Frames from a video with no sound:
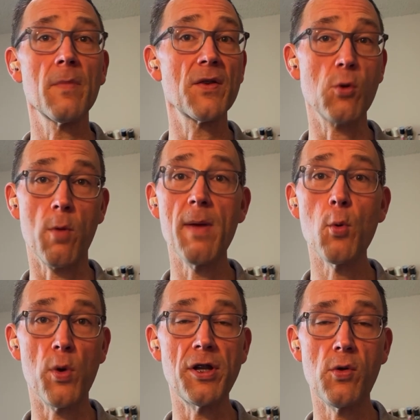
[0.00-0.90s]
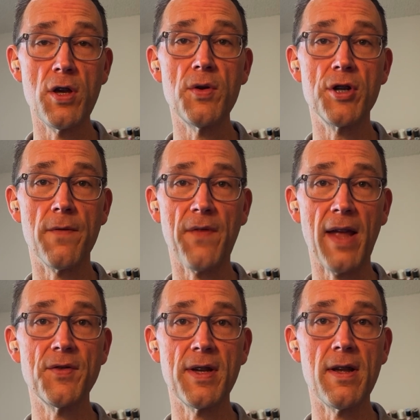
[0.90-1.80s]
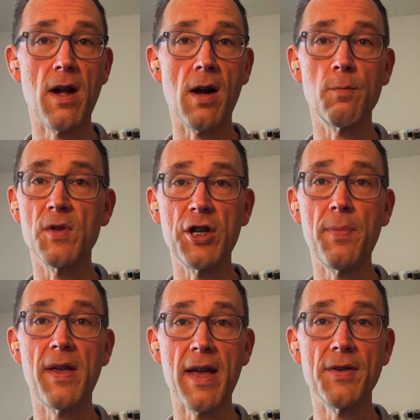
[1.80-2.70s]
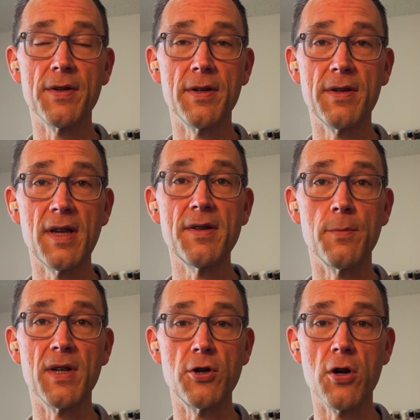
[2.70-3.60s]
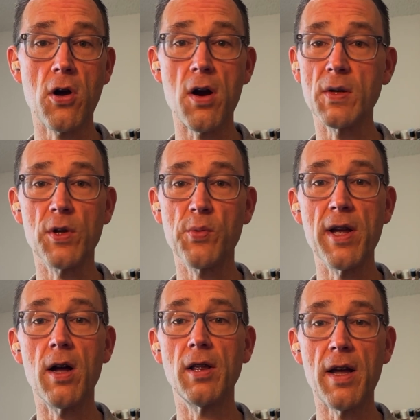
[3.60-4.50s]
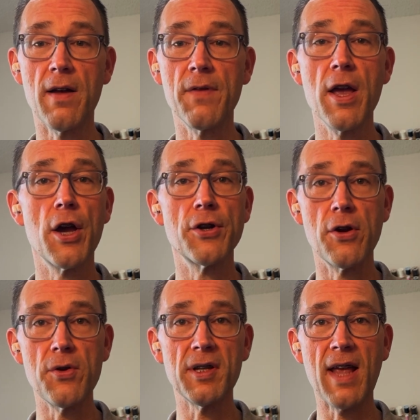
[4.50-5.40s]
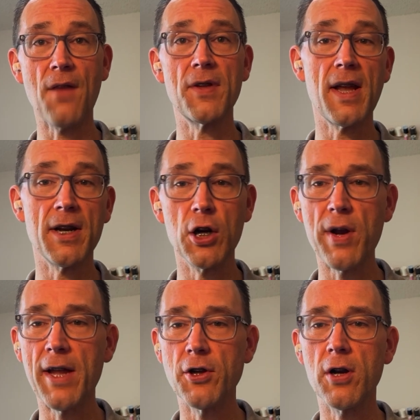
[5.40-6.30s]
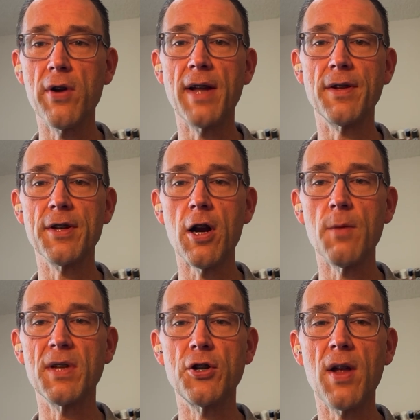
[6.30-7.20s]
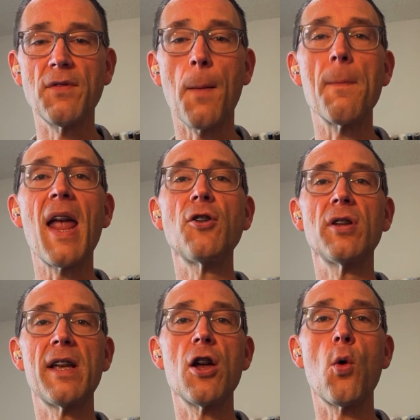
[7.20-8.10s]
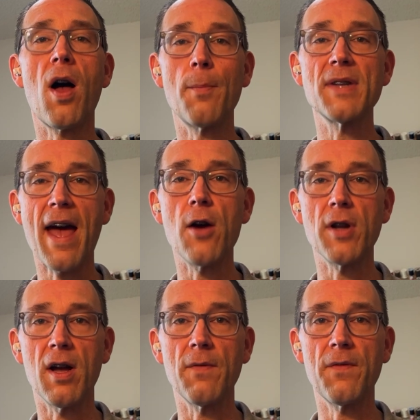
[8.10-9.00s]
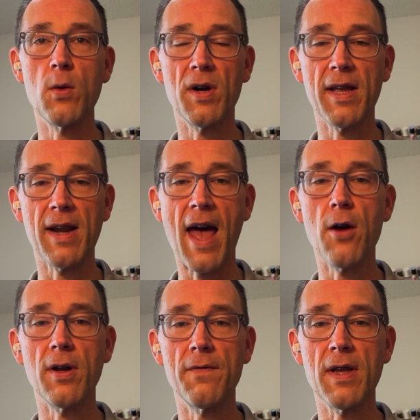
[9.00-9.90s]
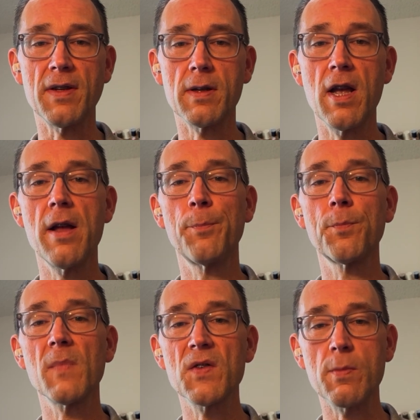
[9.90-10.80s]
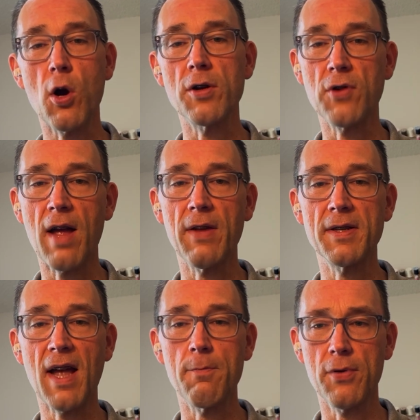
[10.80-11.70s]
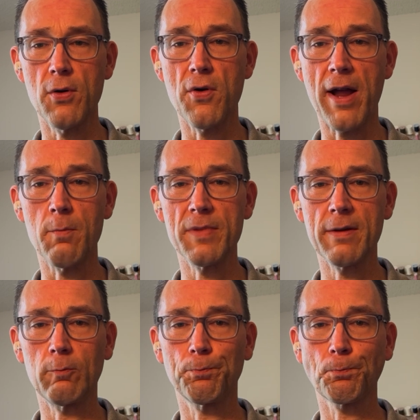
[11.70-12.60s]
So remember, when you use your fancy GPS systems in your cars, which we all love, you're usually having to hit agree, and you're agreeing to terms that you have to manually go opt out of if you want to get out of these smart driving type programs.